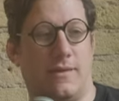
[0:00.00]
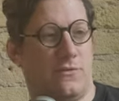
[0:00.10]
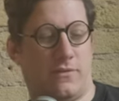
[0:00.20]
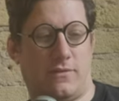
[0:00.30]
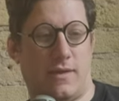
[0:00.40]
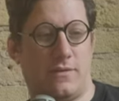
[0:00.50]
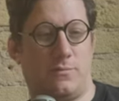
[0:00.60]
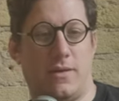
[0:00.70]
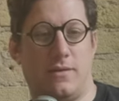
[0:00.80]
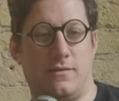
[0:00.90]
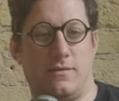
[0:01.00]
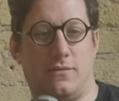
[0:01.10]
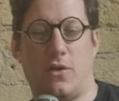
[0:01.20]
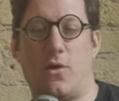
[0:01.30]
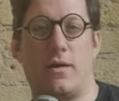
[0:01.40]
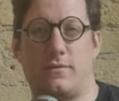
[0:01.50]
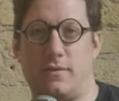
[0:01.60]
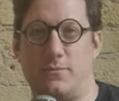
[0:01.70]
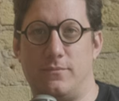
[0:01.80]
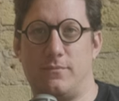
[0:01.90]
It just has been so
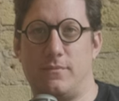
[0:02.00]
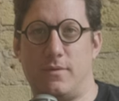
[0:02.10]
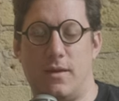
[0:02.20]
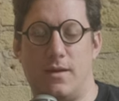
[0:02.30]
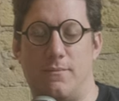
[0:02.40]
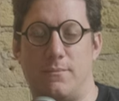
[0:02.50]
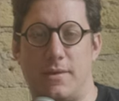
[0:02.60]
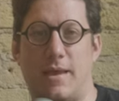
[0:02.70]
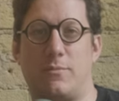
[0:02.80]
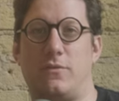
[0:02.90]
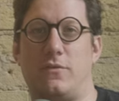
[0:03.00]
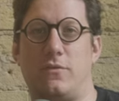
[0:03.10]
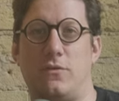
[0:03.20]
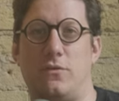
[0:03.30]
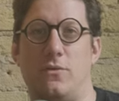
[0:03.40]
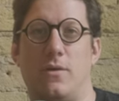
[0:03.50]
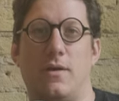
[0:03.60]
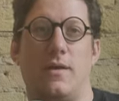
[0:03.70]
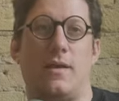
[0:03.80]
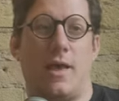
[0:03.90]
awesome being able to
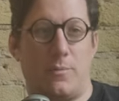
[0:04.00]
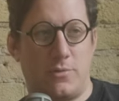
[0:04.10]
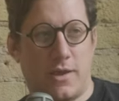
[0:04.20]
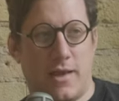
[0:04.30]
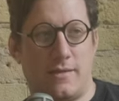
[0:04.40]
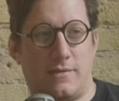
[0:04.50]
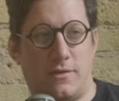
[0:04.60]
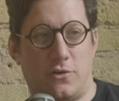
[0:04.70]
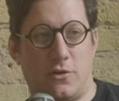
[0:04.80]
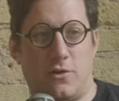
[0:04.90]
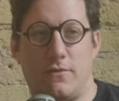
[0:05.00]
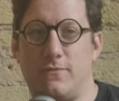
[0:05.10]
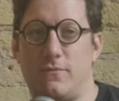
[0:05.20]
help you guys in your